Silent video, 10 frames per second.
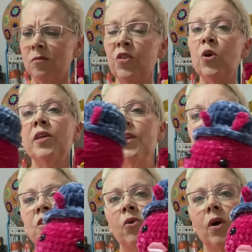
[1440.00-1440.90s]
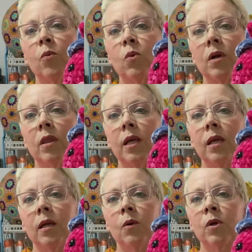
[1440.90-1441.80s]
The only thing I sewed on
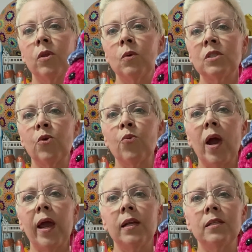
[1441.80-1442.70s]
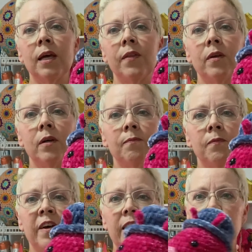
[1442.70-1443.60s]
was the reins and the
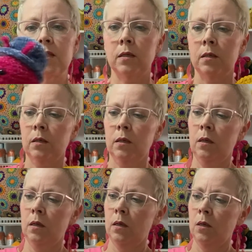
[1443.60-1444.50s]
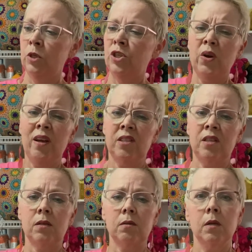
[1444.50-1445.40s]
vest, which you don't have to do.